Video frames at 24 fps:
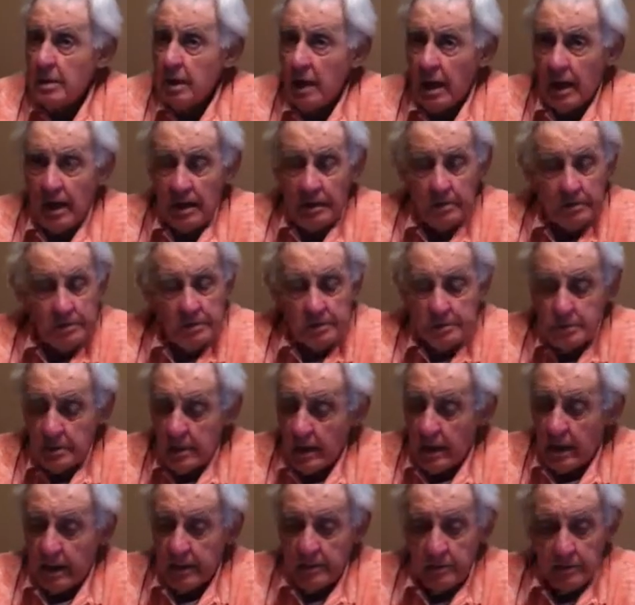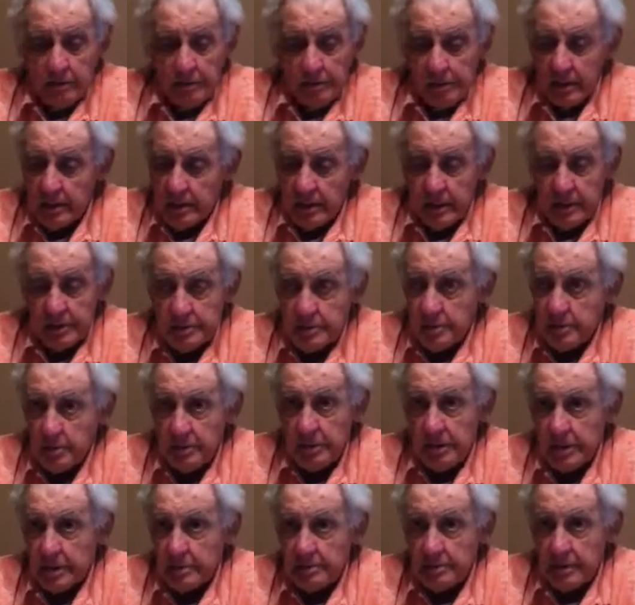I don't think that's
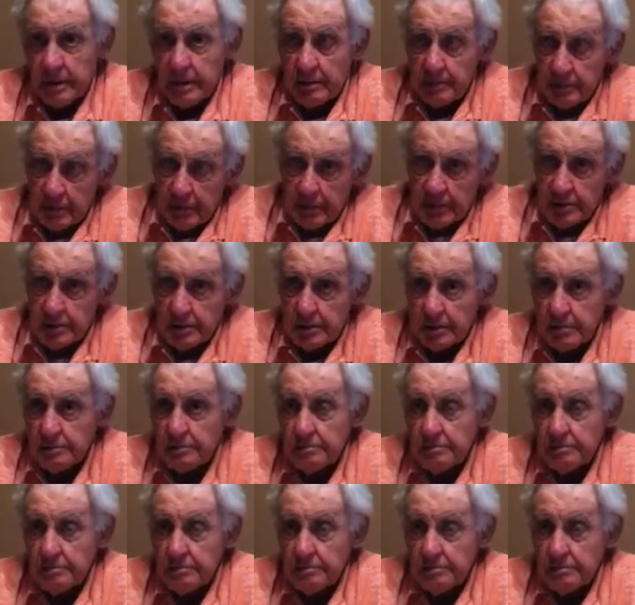correct, but I'm guessing.